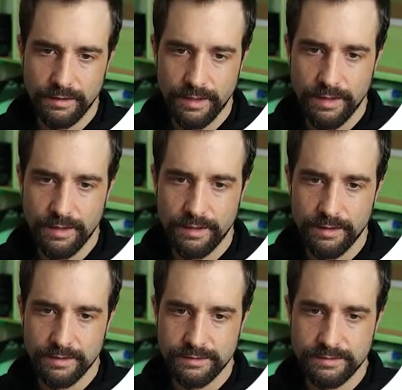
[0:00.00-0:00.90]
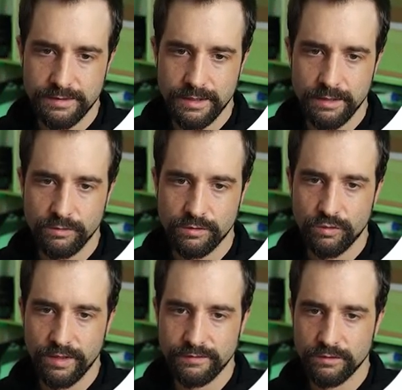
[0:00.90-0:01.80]
and I will
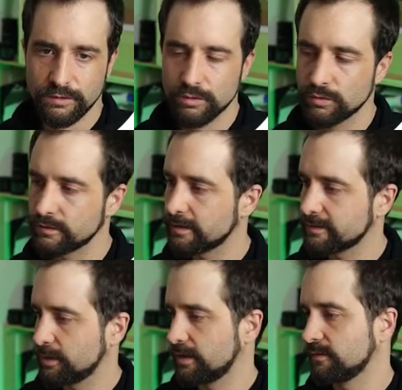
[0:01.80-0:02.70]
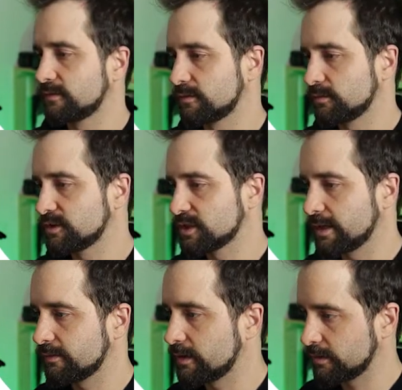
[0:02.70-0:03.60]
create a new database, which
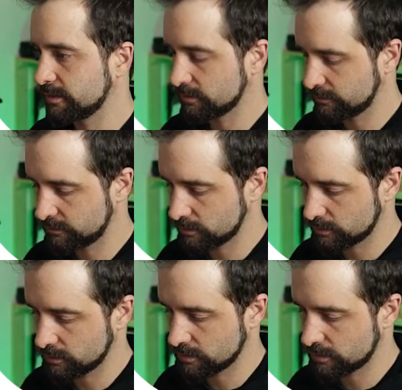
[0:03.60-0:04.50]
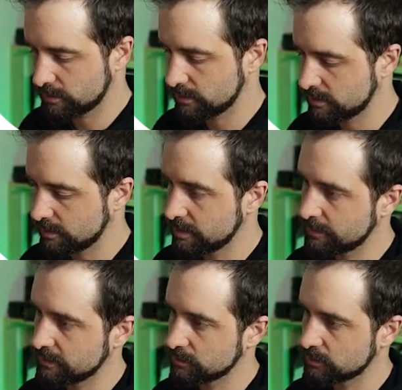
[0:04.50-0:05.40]
I've already done for
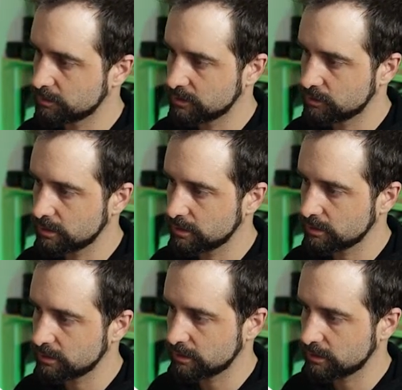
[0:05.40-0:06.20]
password Mitwi.